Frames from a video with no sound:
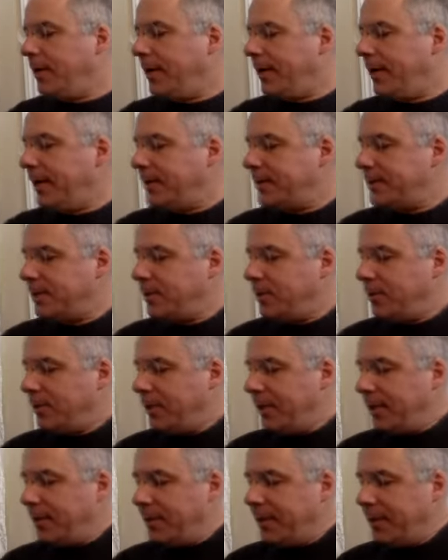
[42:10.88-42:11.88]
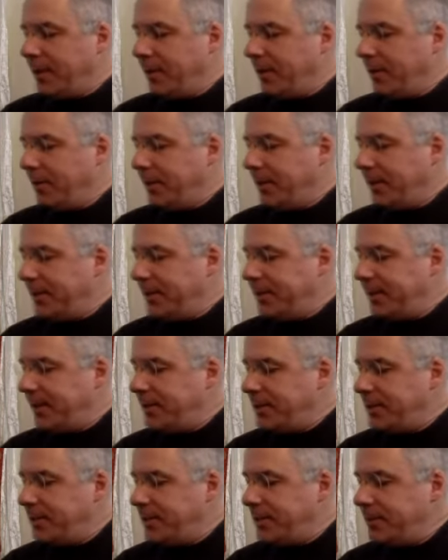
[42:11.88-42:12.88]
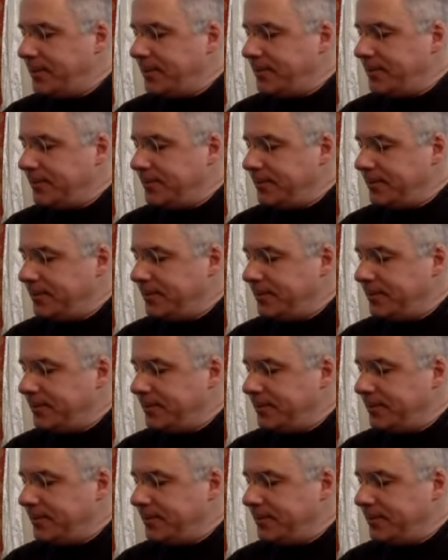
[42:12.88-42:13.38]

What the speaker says: Okay, slowly coming out of meditation.